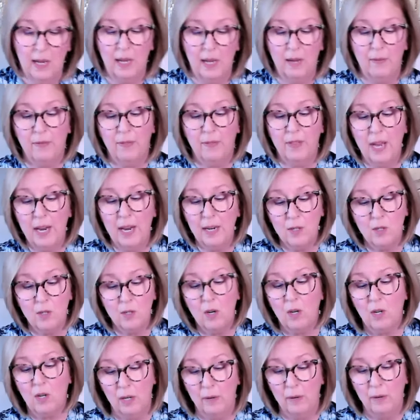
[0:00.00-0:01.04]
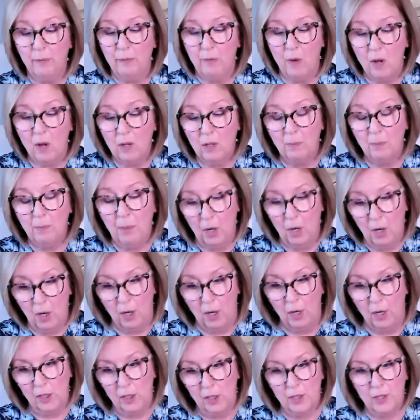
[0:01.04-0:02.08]
If things are going to fall
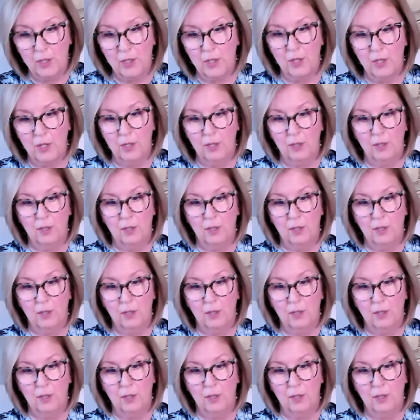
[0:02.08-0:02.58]
apart,